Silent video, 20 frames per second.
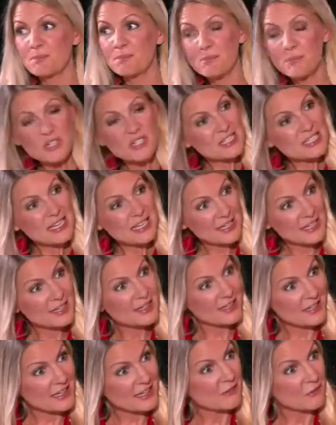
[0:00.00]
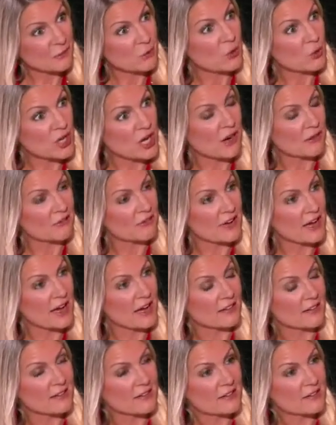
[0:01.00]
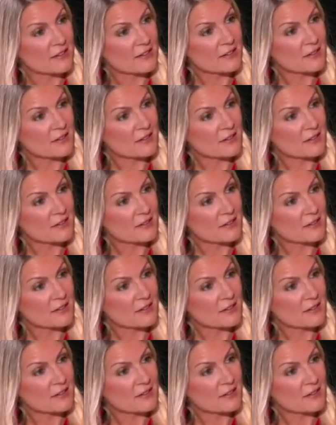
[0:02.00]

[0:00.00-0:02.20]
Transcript: particularly for young fans?